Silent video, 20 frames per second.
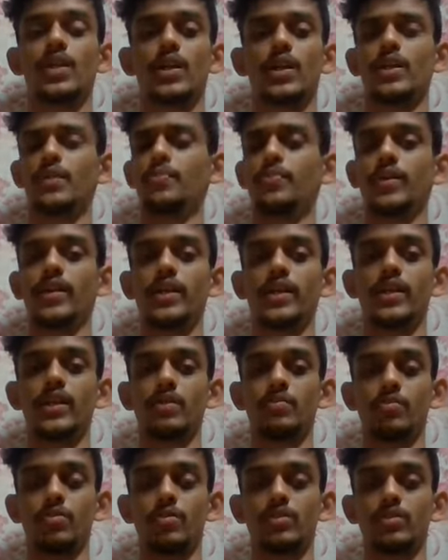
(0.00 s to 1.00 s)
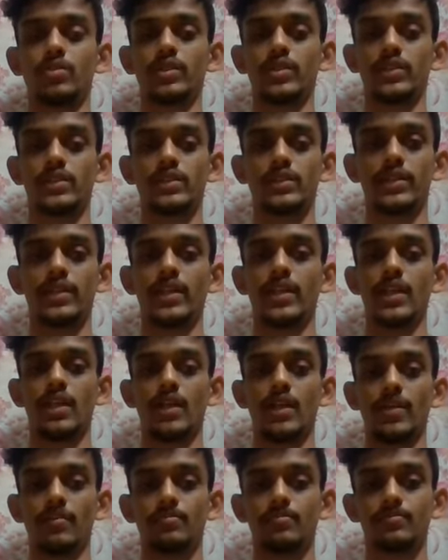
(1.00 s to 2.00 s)
depending upon its data
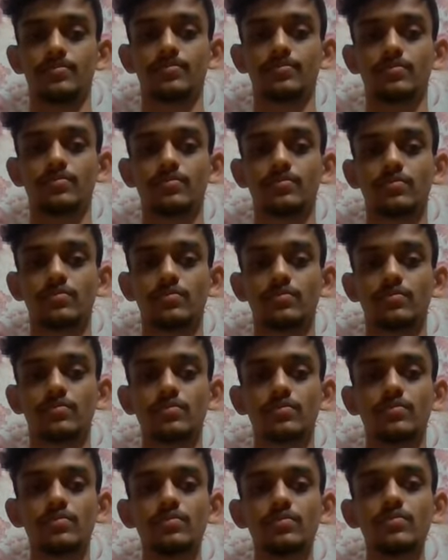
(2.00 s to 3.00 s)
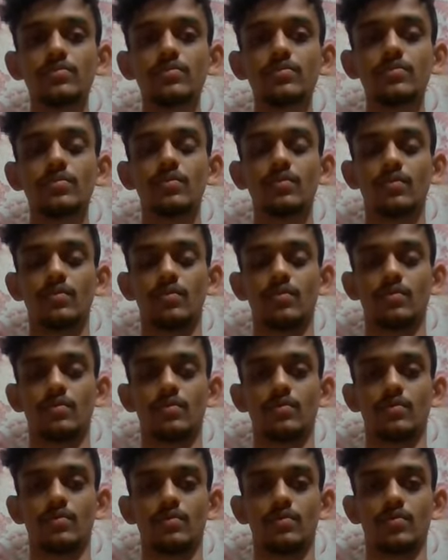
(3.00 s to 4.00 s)
type.
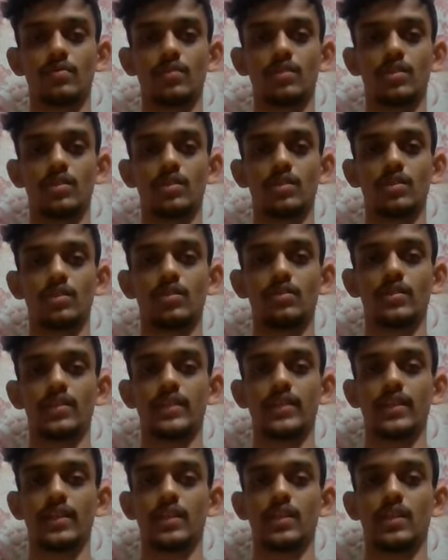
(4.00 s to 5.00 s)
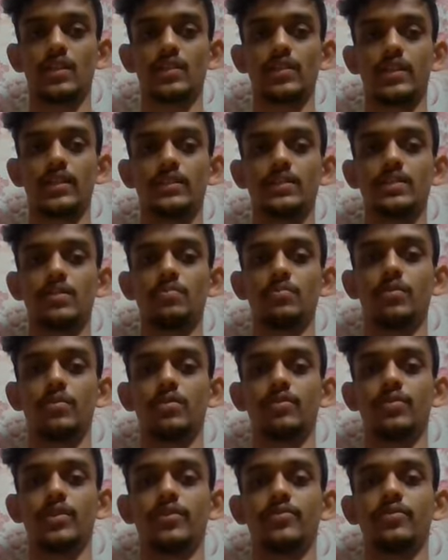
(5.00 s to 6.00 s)
I'll take another example
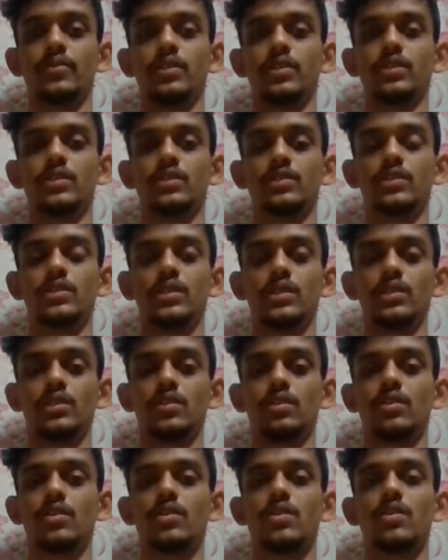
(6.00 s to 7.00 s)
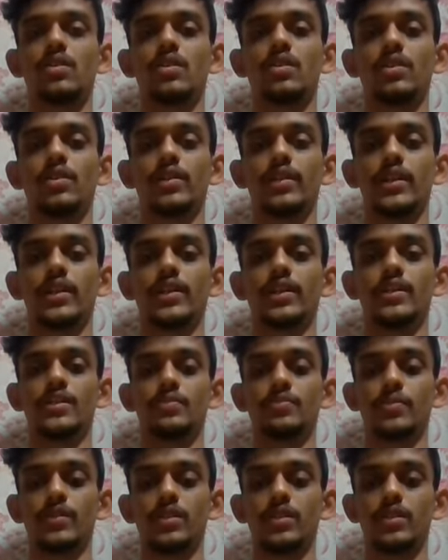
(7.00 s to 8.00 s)
of default constructor that
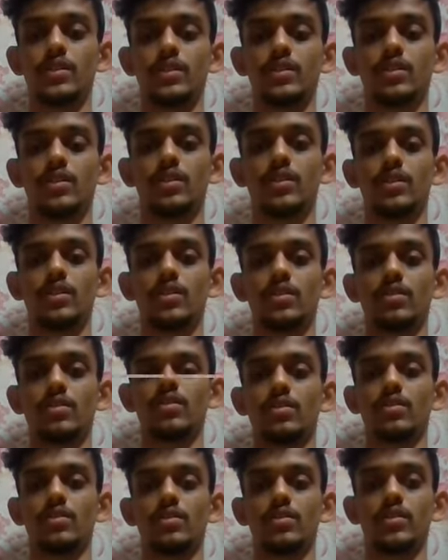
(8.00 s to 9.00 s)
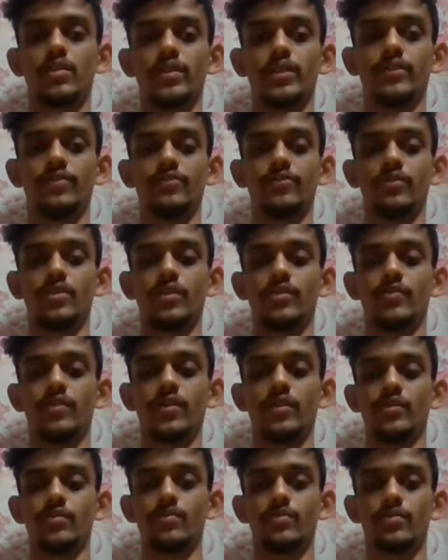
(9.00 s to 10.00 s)
display the default
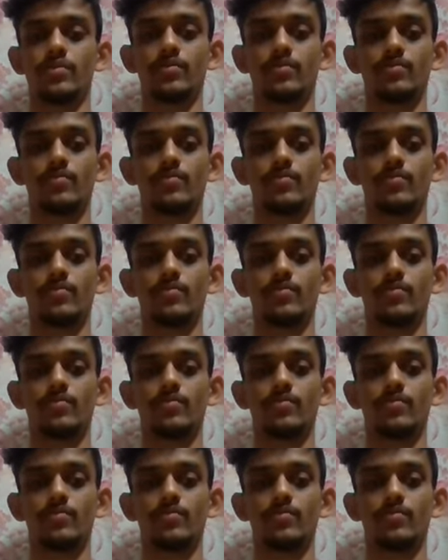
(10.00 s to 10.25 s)
values.